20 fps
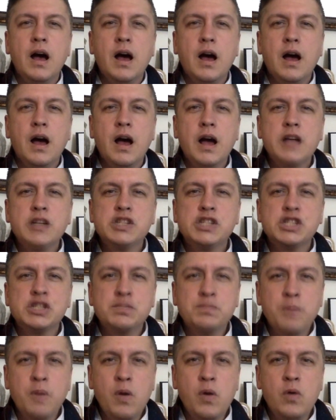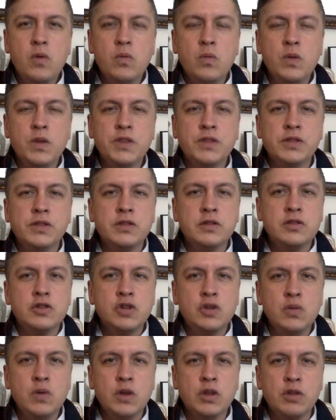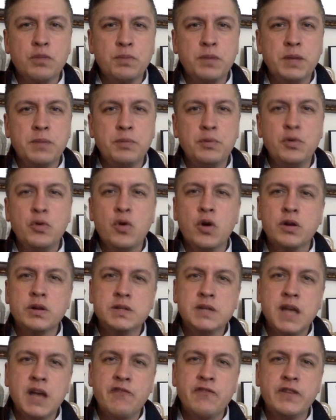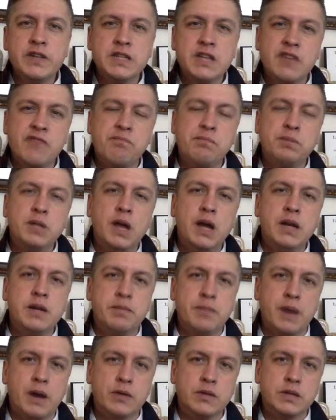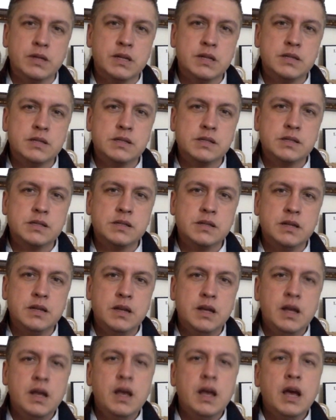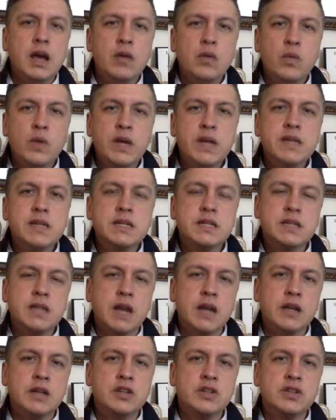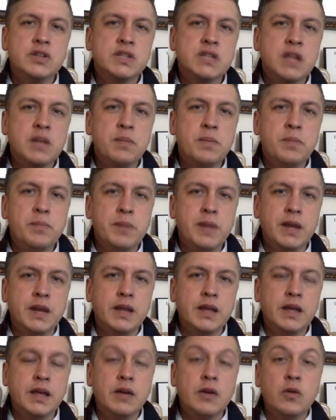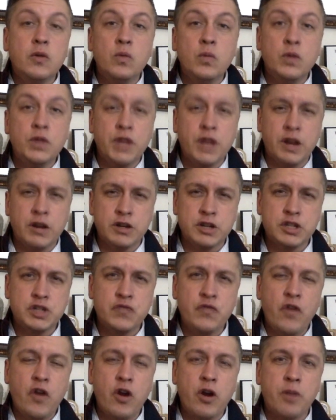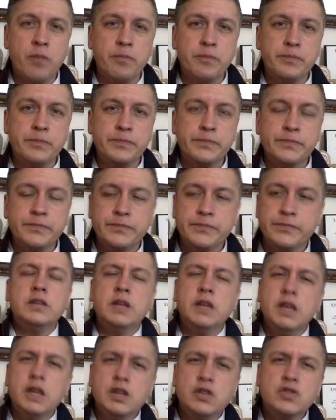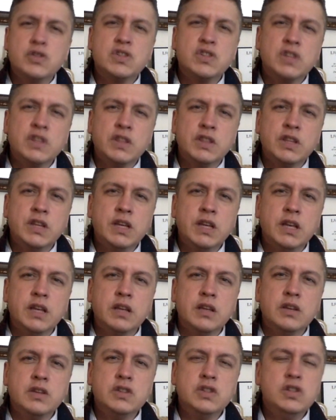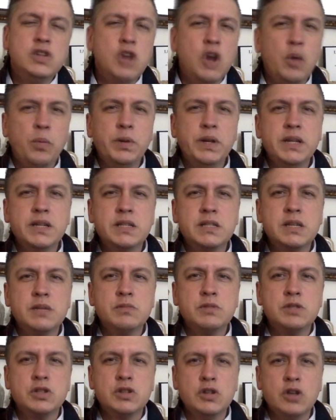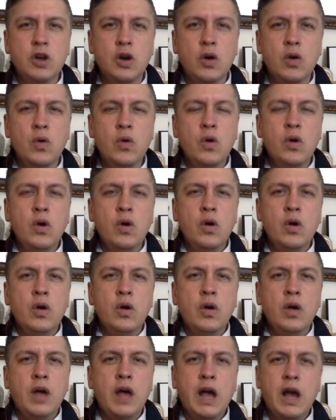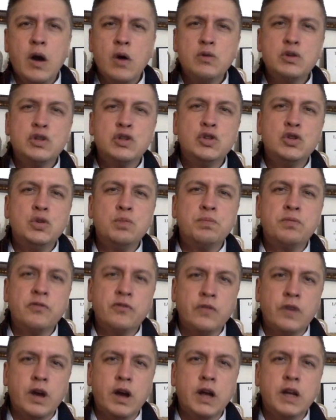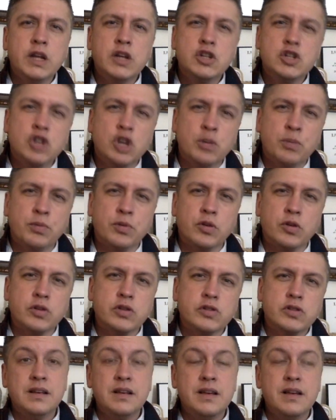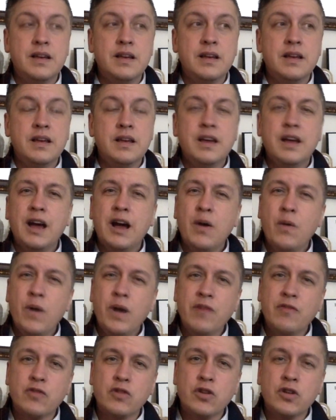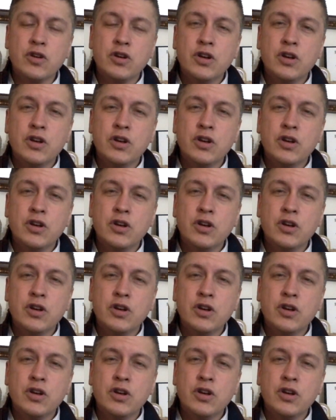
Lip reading: I spoke with 2 other people who are deaf and deafblind about this, and we decided to set up a meeting with Heritage Farm. The interesting thing is, nobody seemed to know how to provide interpreters. However,